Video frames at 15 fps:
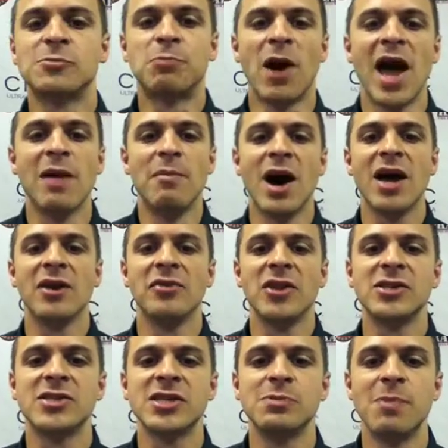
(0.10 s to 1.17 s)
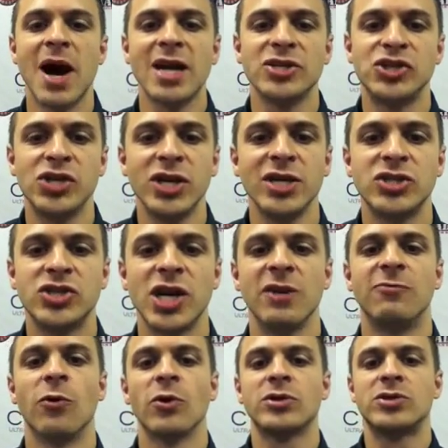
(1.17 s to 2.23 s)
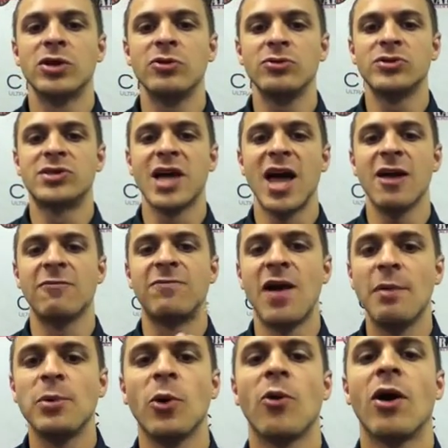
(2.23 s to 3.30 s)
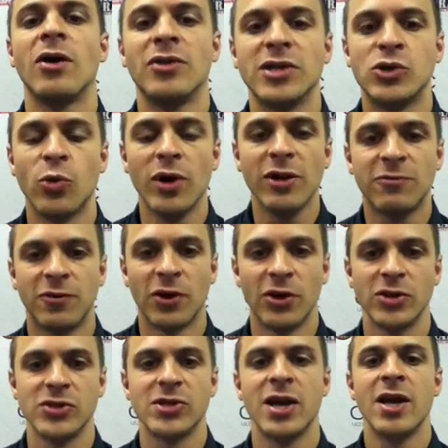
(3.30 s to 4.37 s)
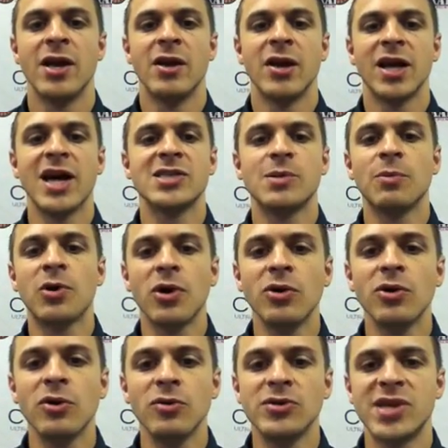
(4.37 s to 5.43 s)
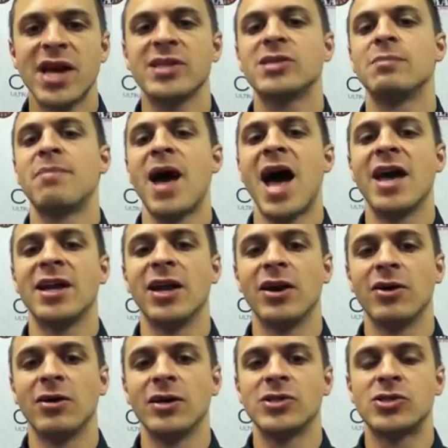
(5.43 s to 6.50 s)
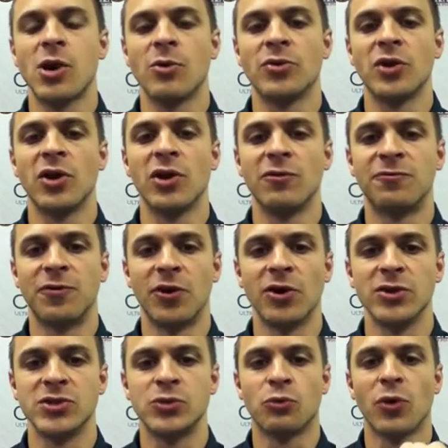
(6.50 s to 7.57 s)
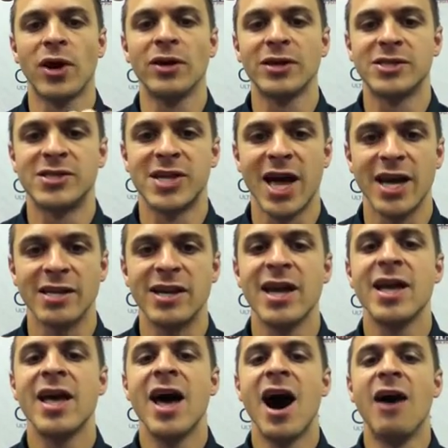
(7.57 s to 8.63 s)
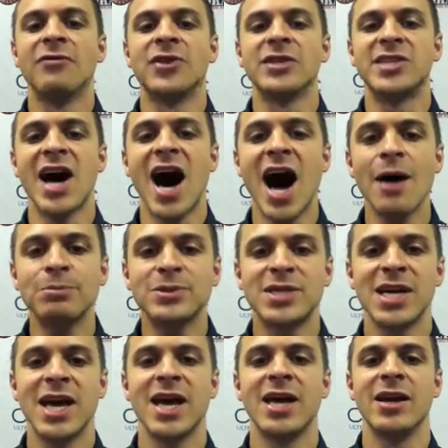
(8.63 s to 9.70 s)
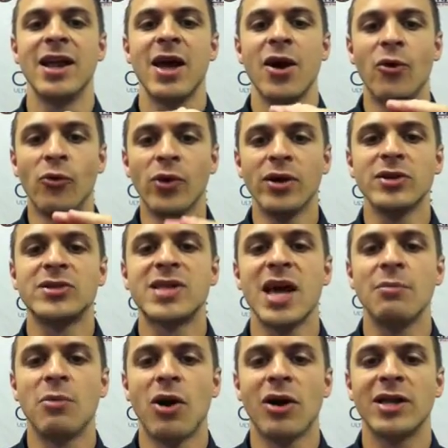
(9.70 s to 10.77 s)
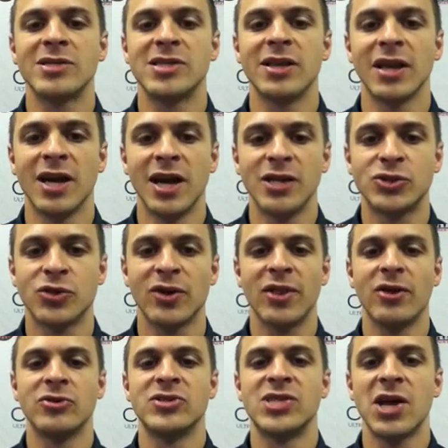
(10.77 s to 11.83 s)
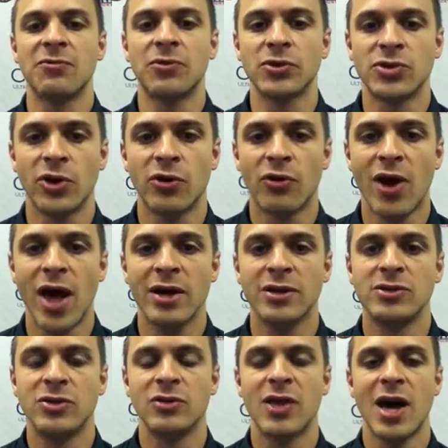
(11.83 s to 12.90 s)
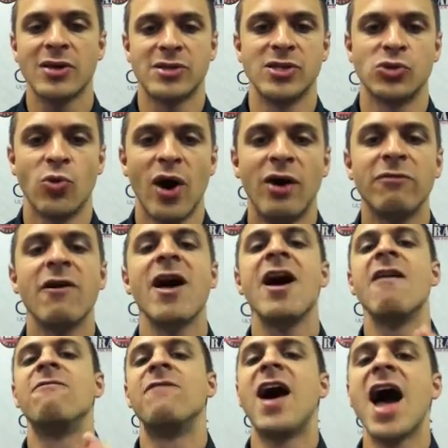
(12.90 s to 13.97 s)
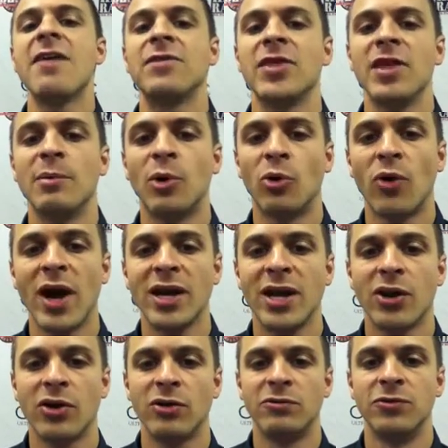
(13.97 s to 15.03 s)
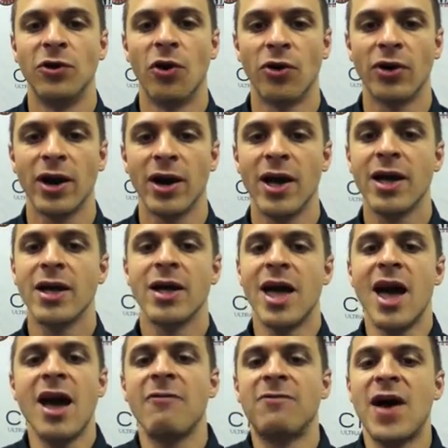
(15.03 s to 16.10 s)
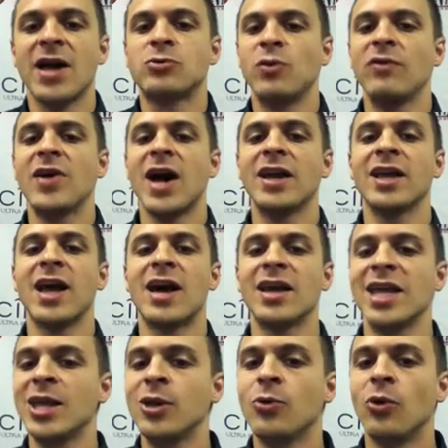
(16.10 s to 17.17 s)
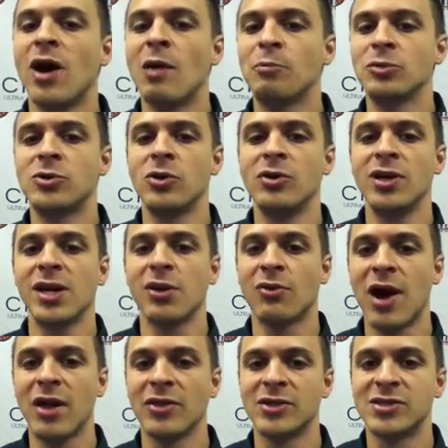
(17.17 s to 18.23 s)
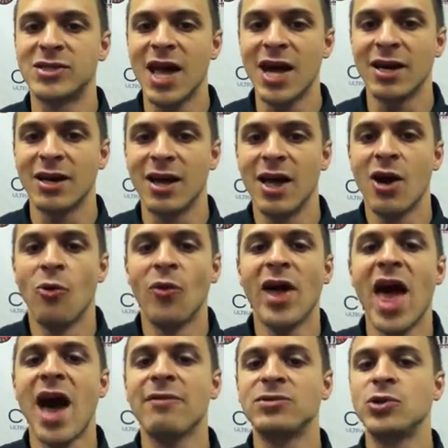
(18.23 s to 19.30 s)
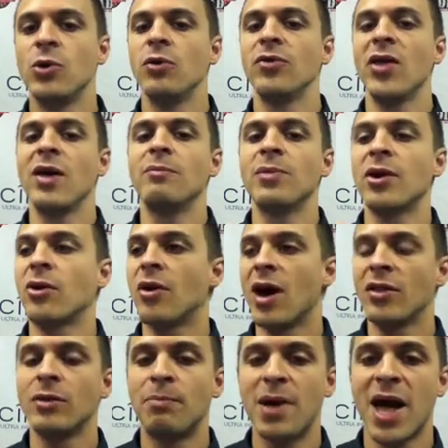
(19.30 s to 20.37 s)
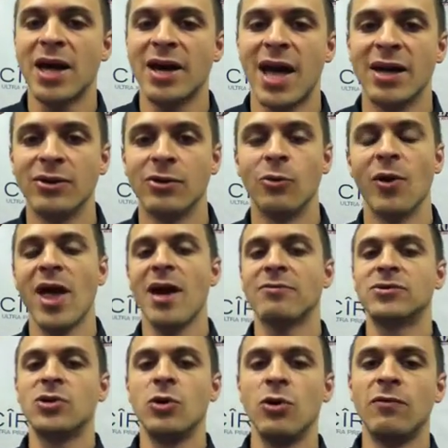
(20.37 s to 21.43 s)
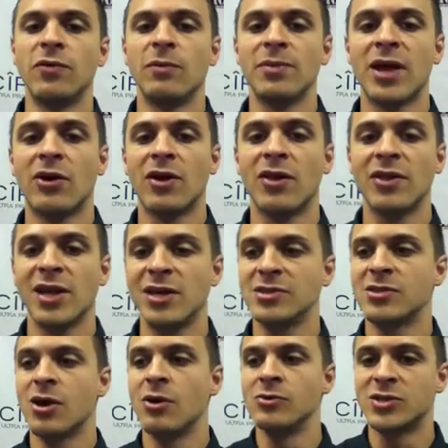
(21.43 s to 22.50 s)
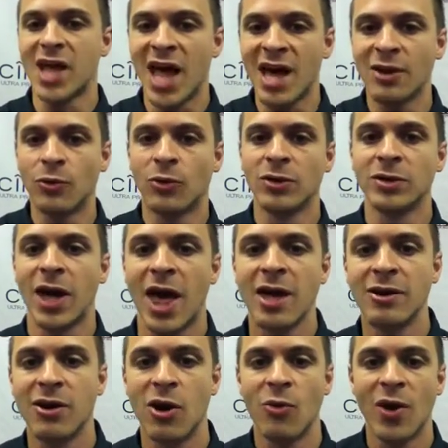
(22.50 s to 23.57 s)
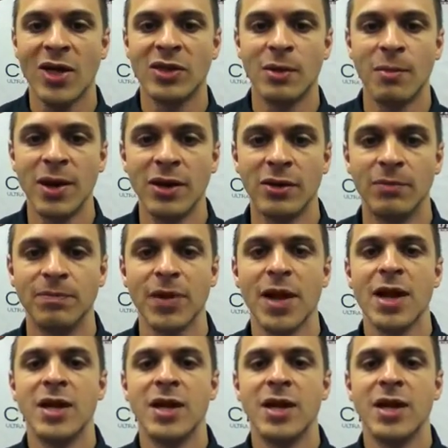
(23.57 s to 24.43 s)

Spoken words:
Brian Mudd, and this is my cheat sheet for Tuesday, February the 21st. Got some good news and some bad here. Let's start with the good first. Real estate. Of the top 10 real estate markets in the country that are set for turnaround in 2012, five of them are right here in Florida. And in fact, we've kind of got equal opportunity around the state. We have two of them that are on the panhandle. We have two of them that are on the East Coast and Orlando in the middle.